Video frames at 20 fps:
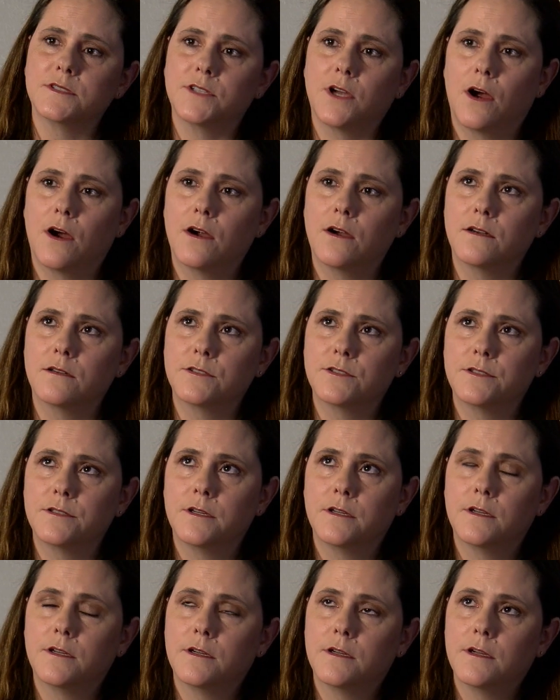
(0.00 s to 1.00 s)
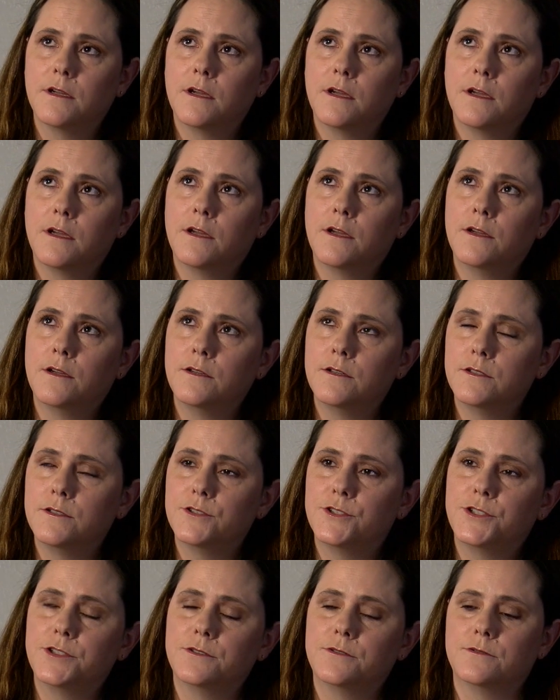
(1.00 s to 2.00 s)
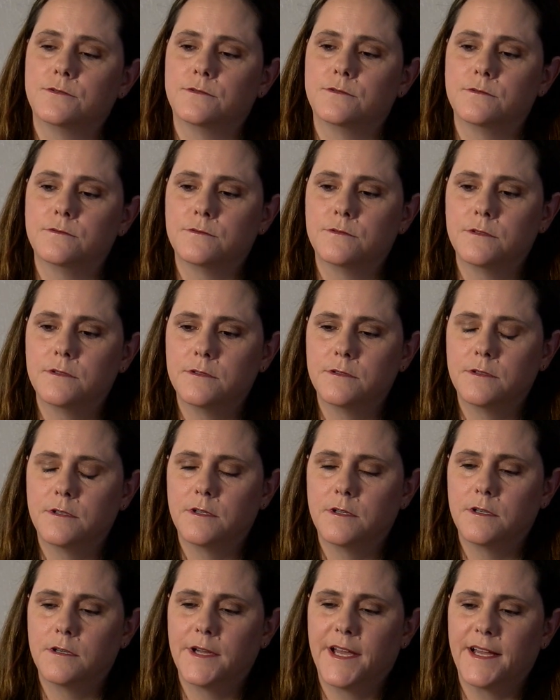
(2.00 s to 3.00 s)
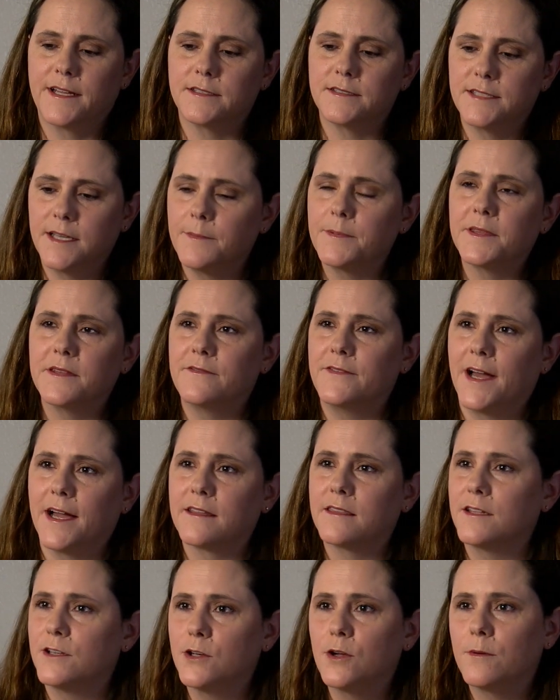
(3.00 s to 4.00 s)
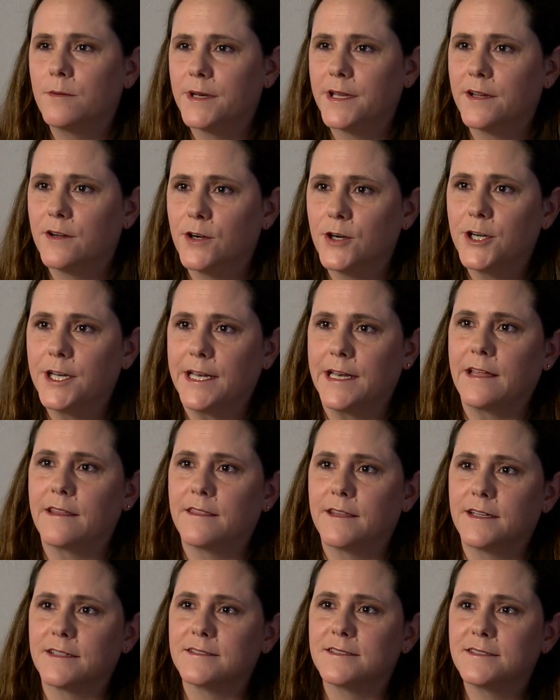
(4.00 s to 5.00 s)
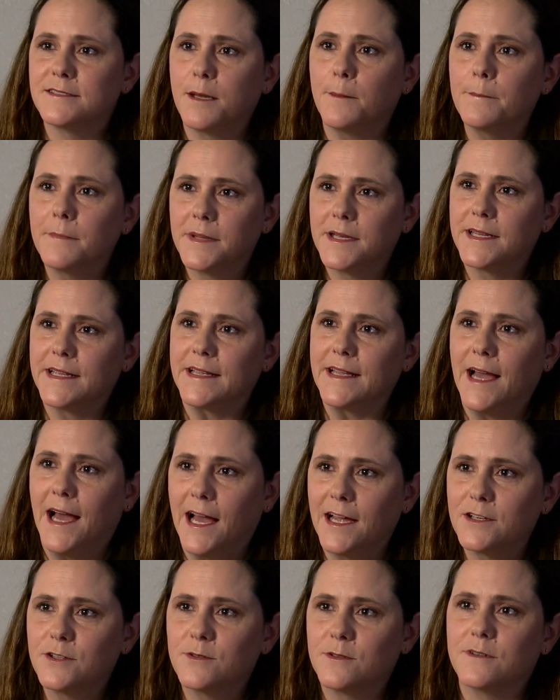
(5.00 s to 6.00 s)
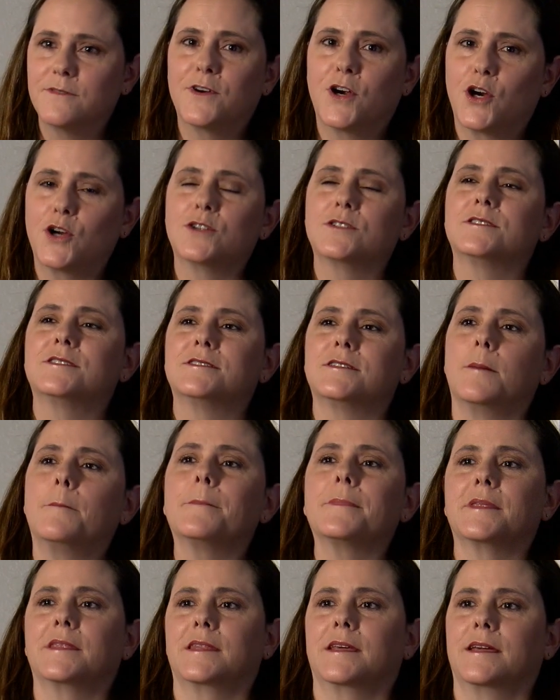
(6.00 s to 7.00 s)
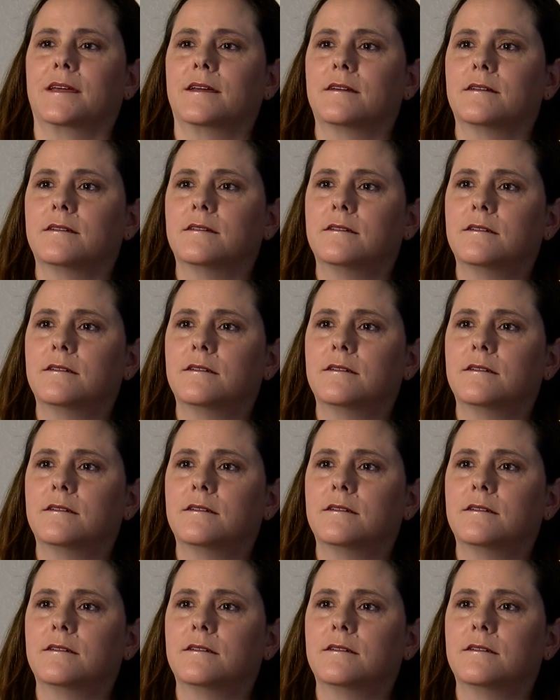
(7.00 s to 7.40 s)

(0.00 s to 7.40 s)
it's hard to accept the fact that nobody heard anything. Somebody had to have heard something.